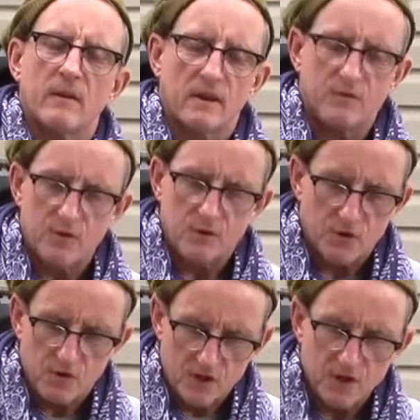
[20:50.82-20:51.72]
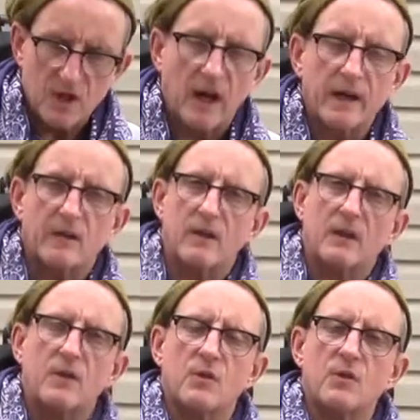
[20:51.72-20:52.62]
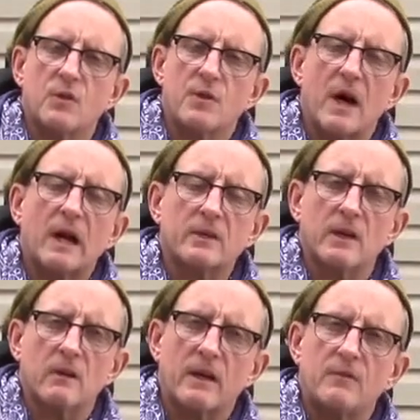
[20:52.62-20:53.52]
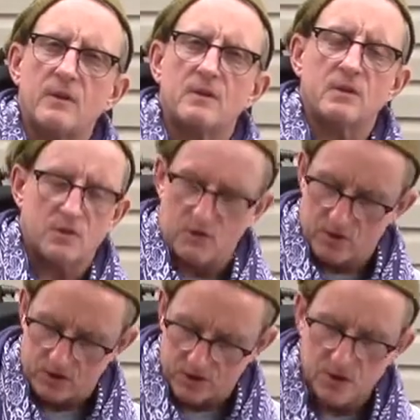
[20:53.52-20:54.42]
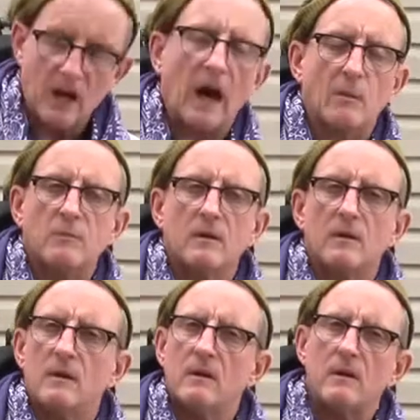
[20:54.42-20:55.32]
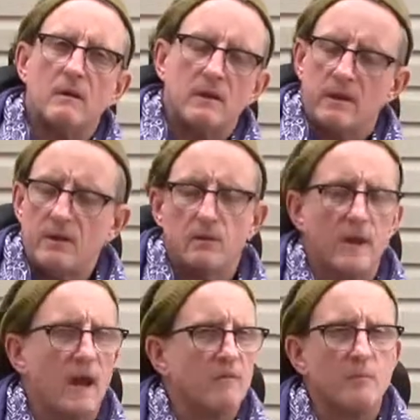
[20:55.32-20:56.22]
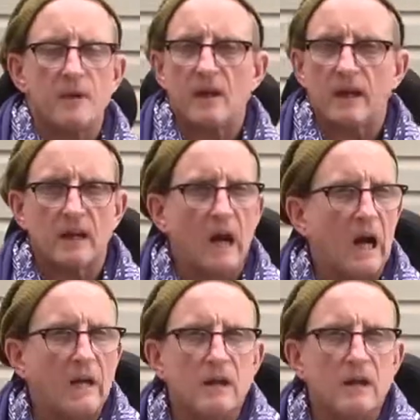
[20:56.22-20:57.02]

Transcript: that have decided that they're not going to let this stop. You don't have to be that guy.